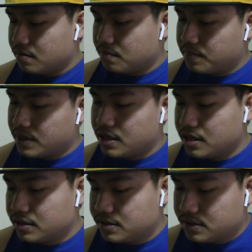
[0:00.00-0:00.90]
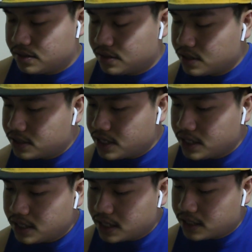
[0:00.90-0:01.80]
But the
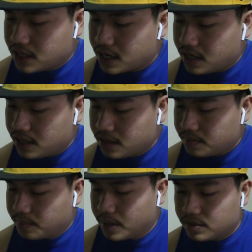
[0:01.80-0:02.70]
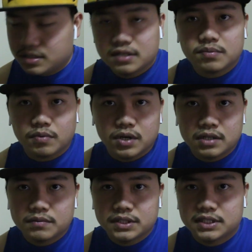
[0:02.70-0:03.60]
thing that I love about this
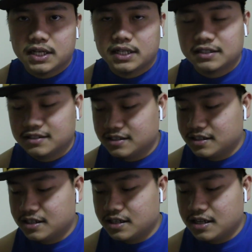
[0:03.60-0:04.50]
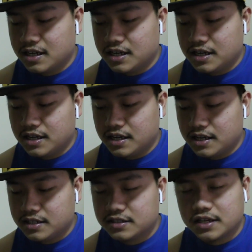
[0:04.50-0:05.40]
one was that
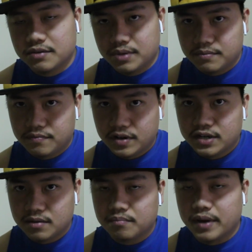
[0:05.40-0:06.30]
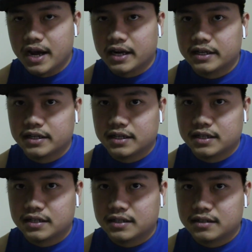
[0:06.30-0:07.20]
it's give him freedom back.
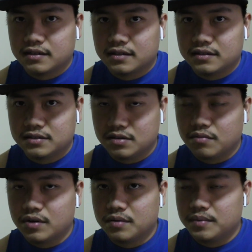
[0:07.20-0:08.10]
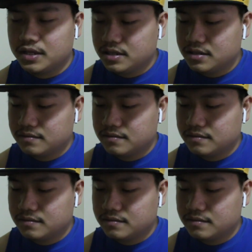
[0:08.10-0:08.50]
You know what I mean?